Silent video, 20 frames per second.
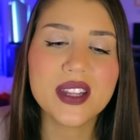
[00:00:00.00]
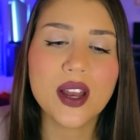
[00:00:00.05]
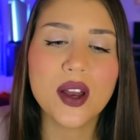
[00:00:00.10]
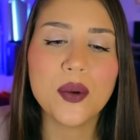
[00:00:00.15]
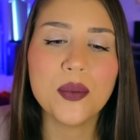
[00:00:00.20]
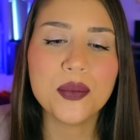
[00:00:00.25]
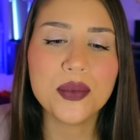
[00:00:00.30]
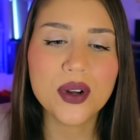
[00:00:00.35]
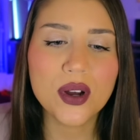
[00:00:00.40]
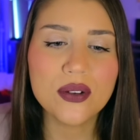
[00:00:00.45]

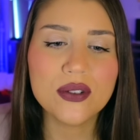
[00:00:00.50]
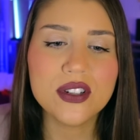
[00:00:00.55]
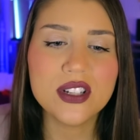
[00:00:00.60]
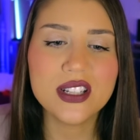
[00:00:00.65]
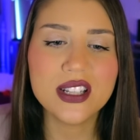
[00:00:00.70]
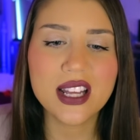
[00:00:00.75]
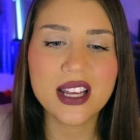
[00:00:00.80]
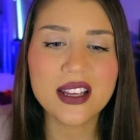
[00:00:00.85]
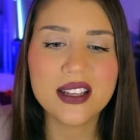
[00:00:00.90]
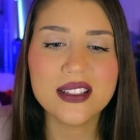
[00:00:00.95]
approach
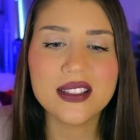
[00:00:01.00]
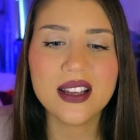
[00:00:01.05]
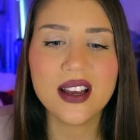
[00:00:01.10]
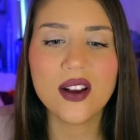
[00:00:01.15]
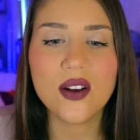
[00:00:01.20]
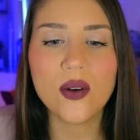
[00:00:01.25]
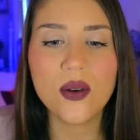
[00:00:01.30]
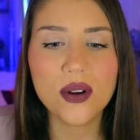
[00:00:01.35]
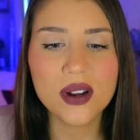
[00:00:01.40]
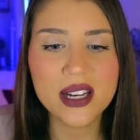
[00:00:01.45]
things
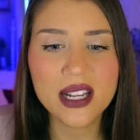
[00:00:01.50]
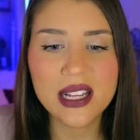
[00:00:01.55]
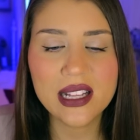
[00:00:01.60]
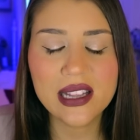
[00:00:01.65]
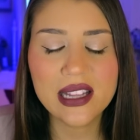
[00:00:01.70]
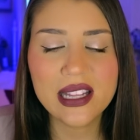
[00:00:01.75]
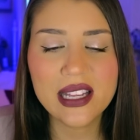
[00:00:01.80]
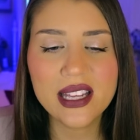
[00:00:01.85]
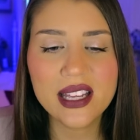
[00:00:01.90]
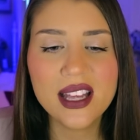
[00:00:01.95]

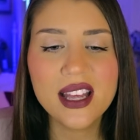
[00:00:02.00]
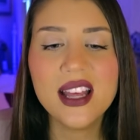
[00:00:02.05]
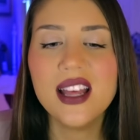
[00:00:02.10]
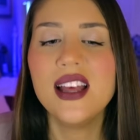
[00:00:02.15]
accordingly.